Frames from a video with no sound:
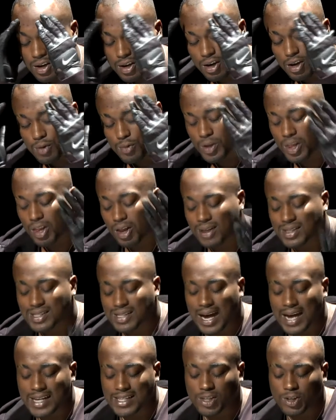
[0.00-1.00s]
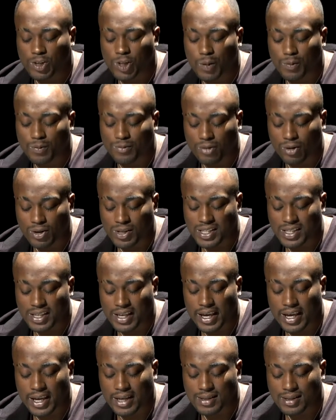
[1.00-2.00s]
We locked eyes at Club
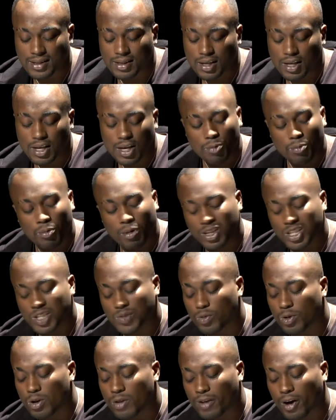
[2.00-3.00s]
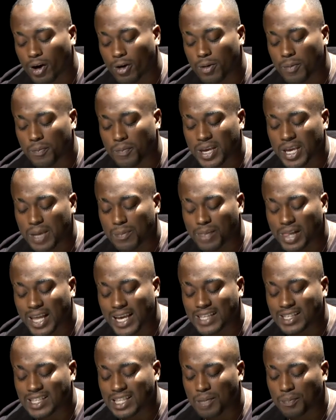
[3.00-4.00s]
48, while smooth R&B
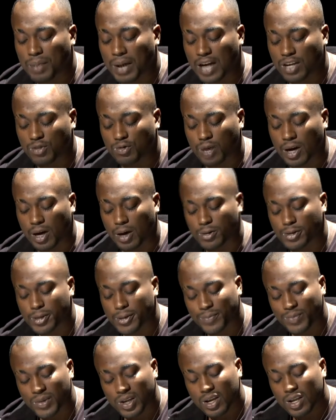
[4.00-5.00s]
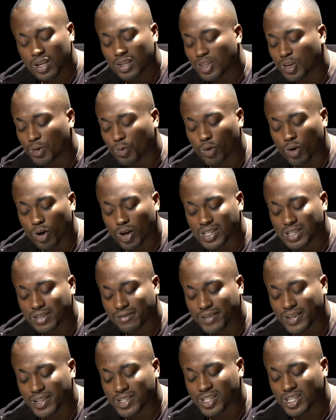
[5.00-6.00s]
played in the background. The words
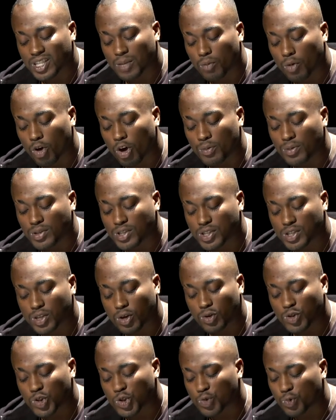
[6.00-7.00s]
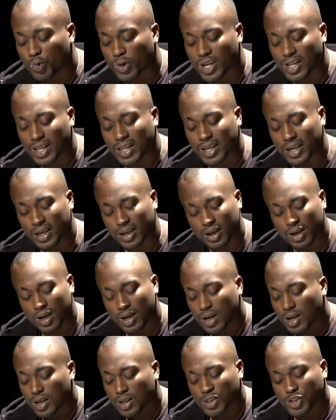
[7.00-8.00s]
fitted the moment so sweetly,
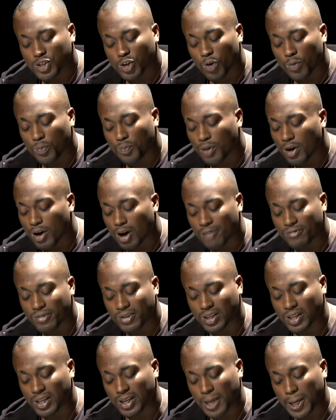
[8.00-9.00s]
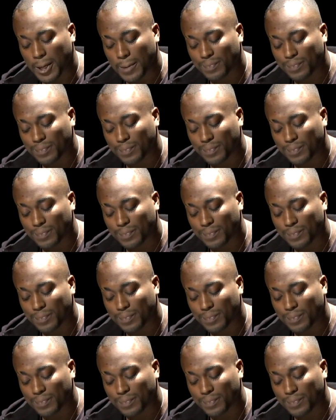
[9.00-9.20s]
so perfectly.